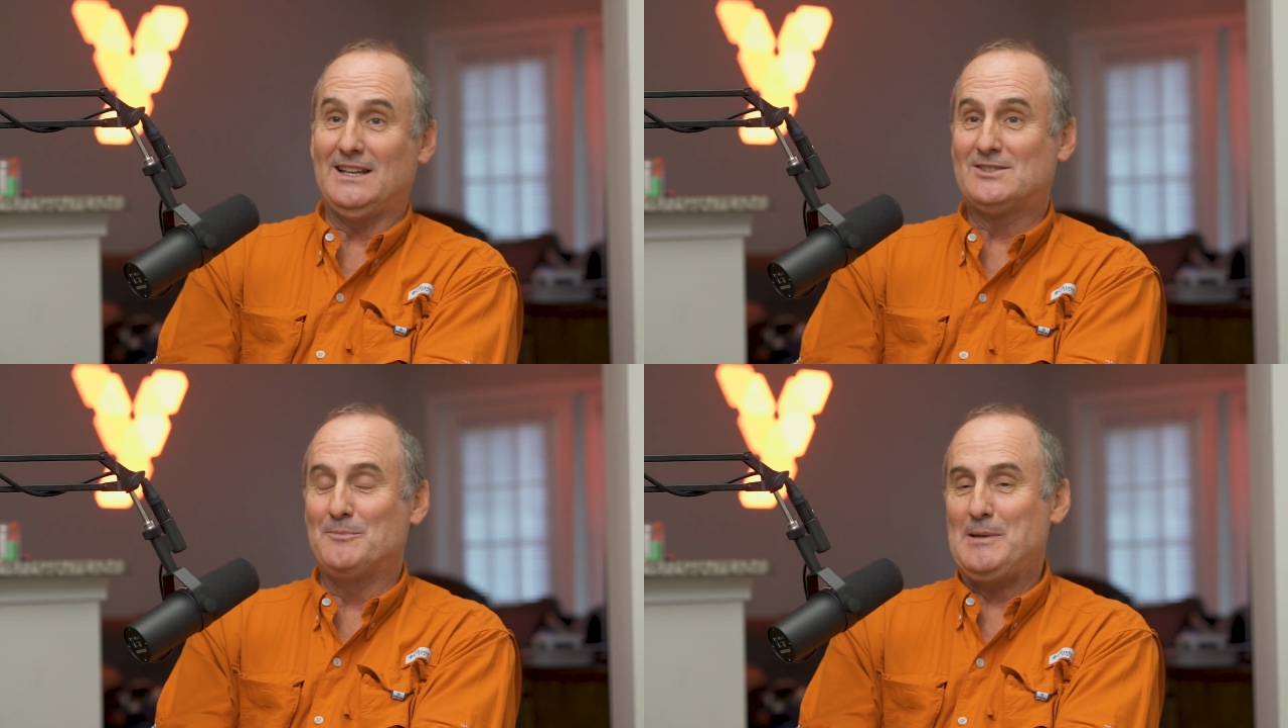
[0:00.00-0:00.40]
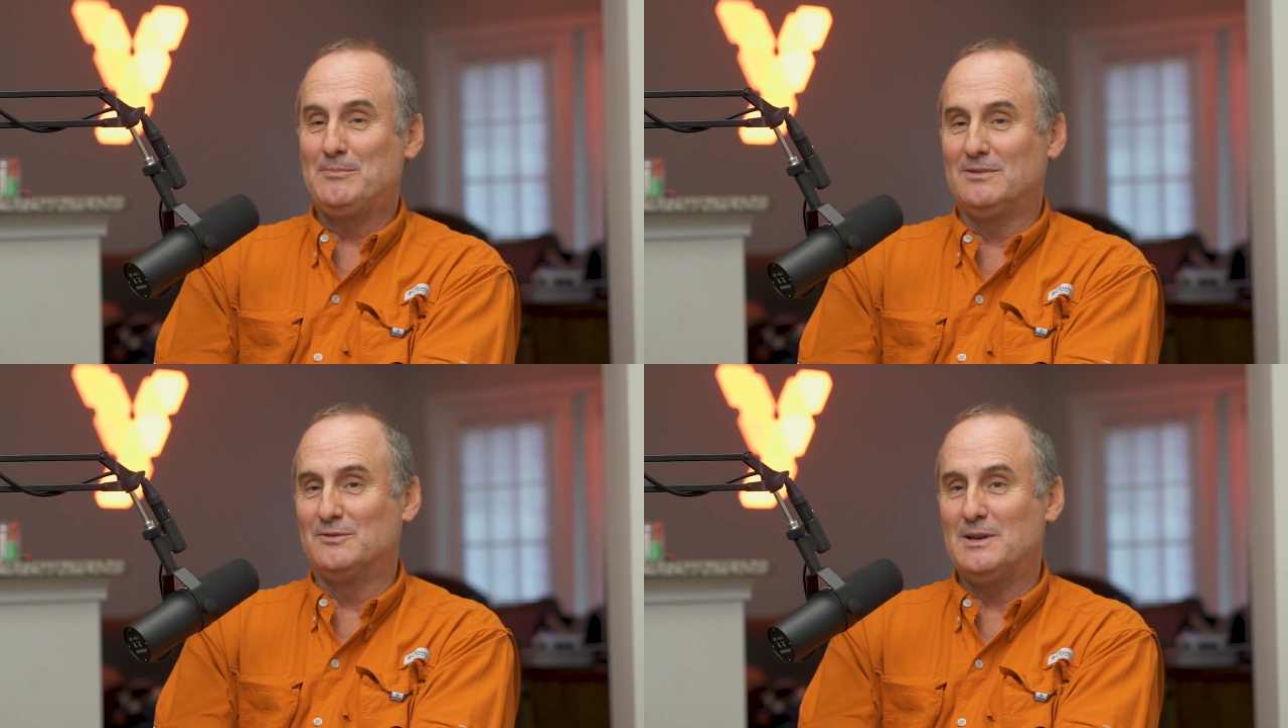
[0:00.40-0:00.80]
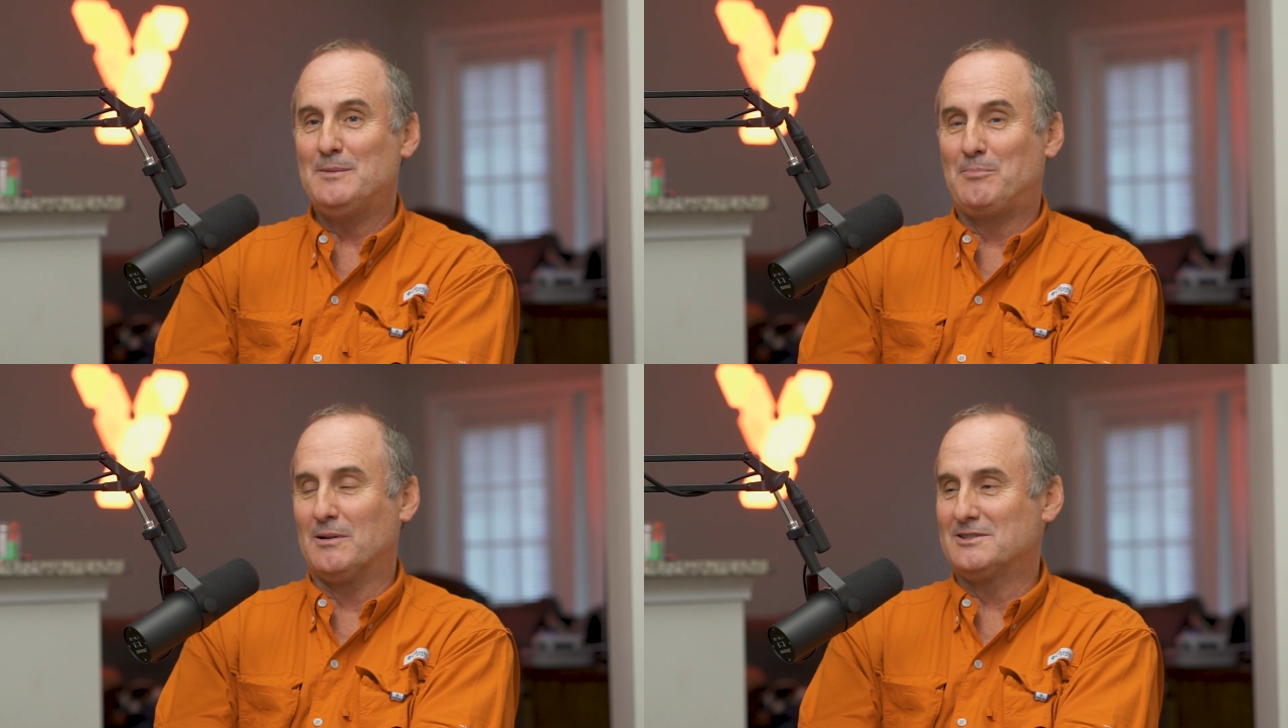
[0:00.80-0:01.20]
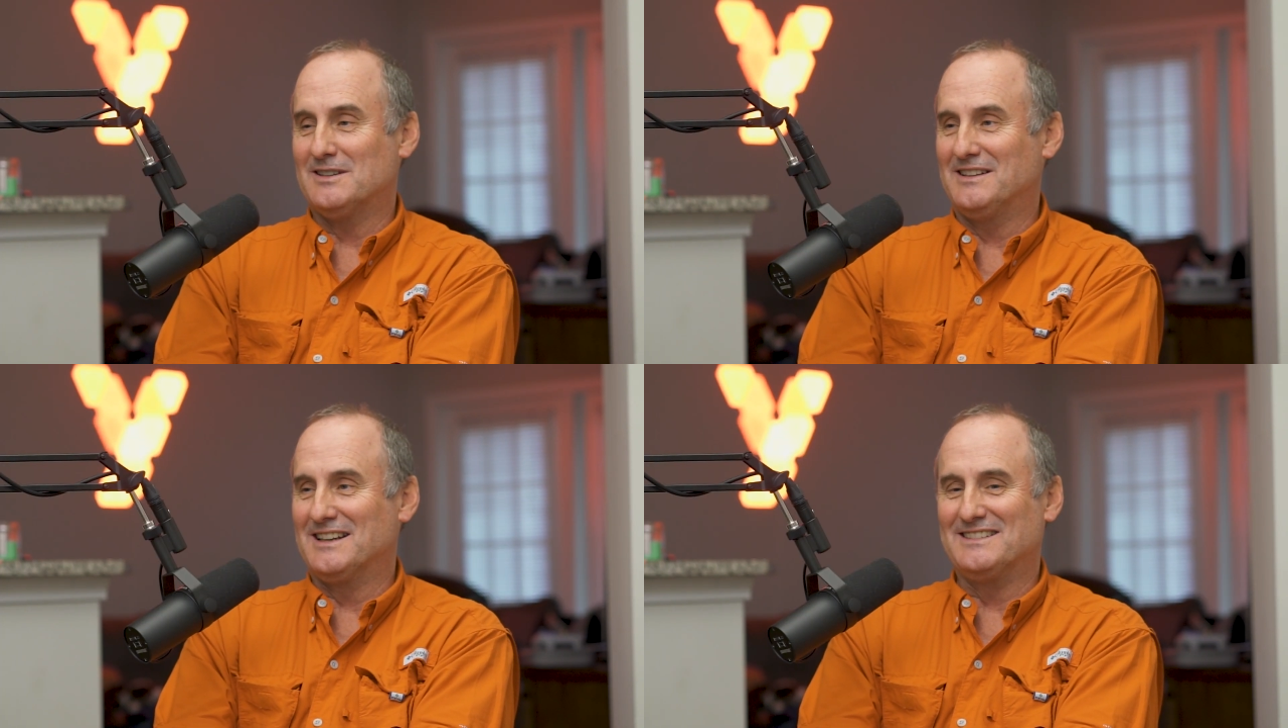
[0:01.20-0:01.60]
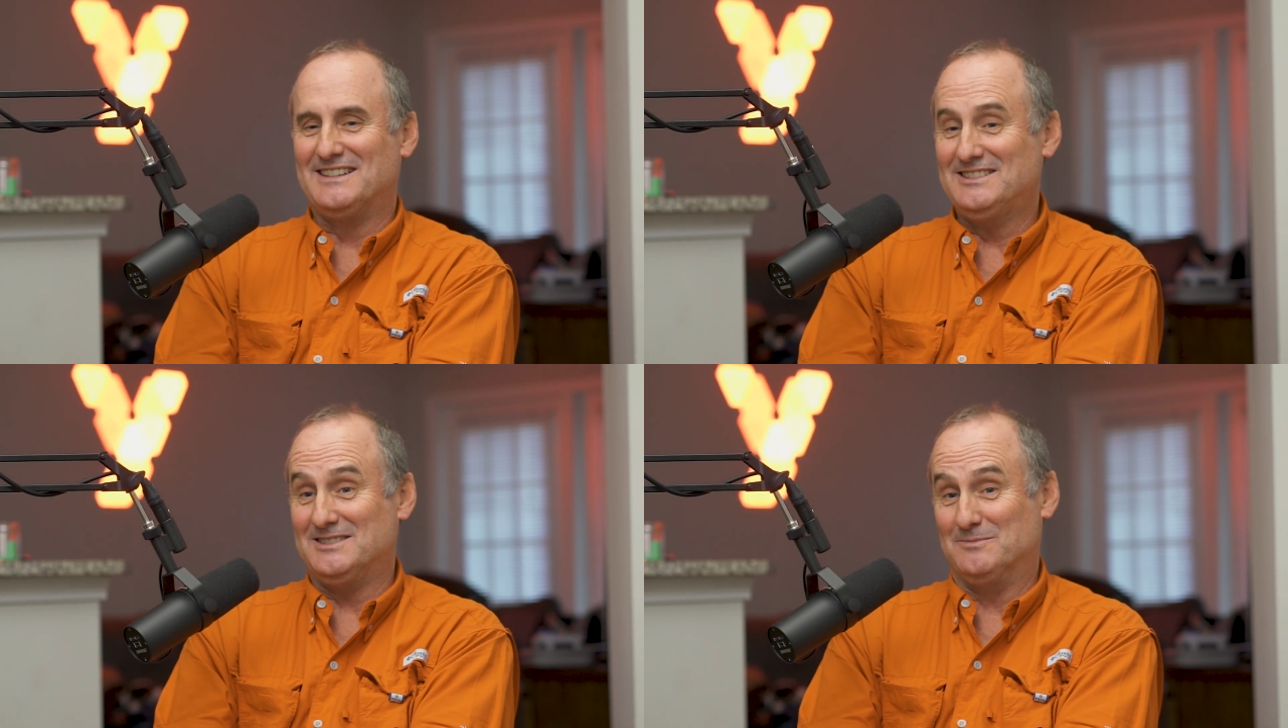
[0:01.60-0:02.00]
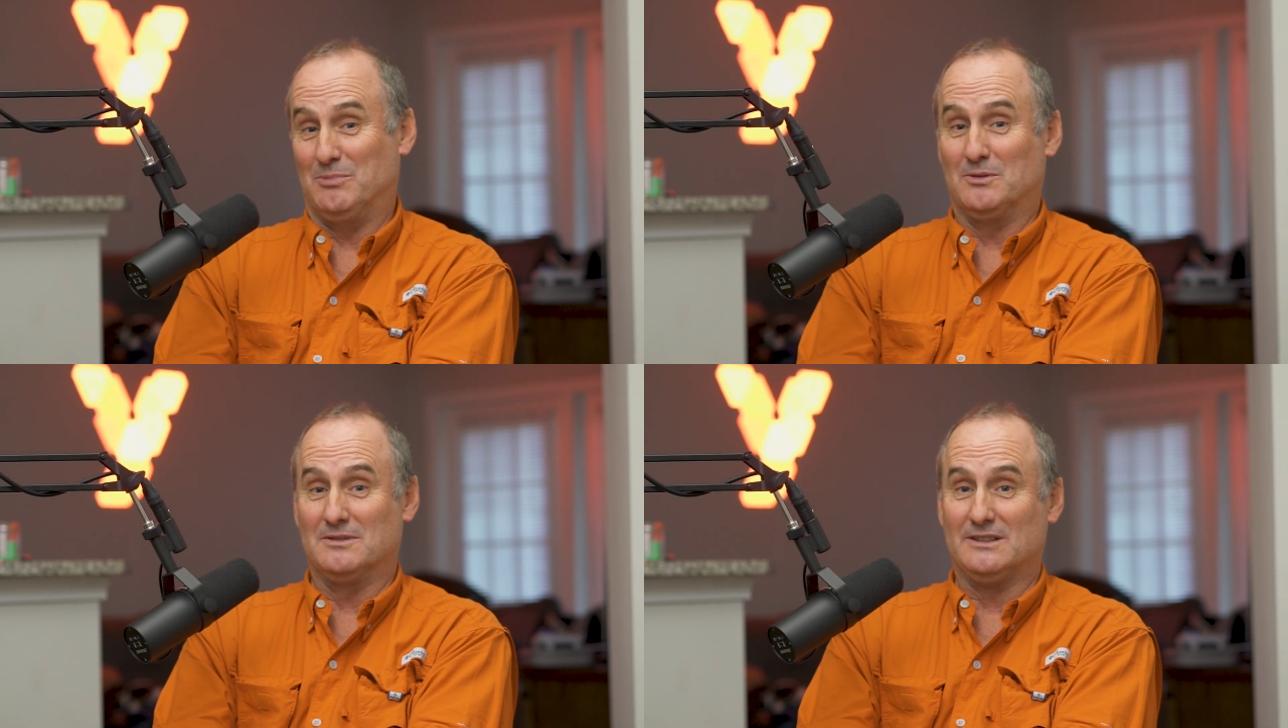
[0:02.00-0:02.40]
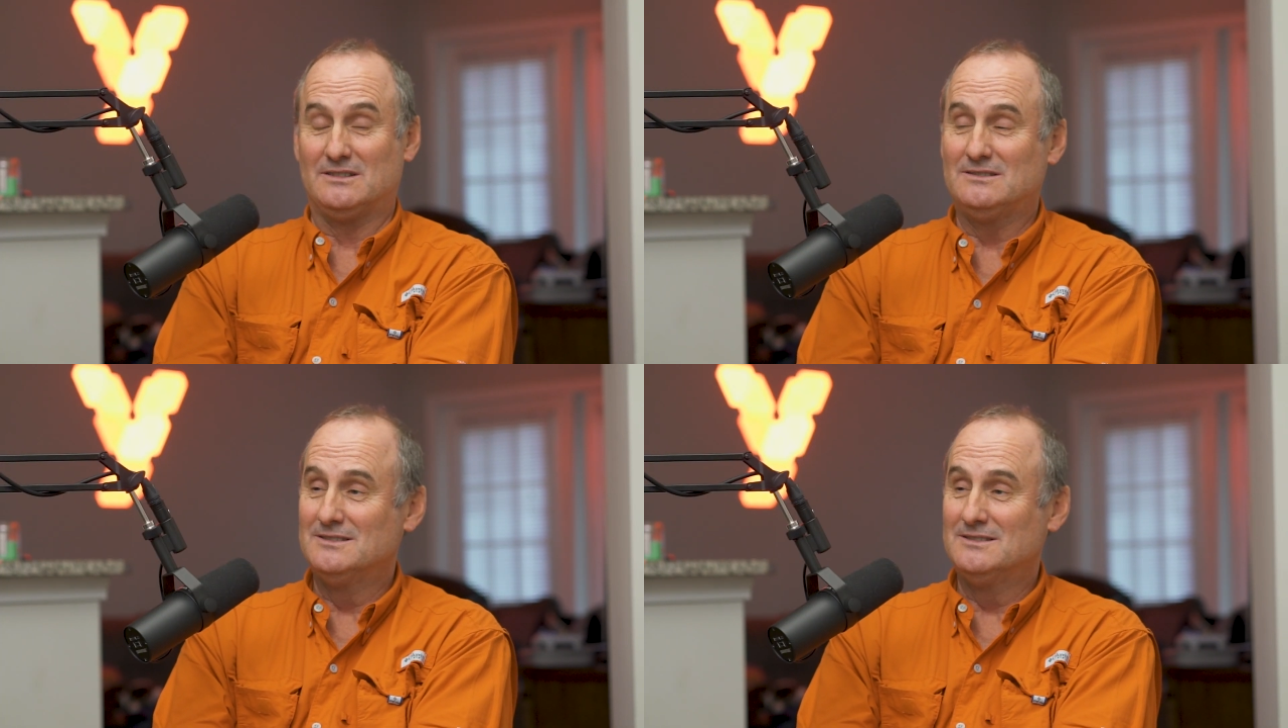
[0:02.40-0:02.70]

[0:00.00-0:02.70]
and some people have read parts of it and they go, this is boring.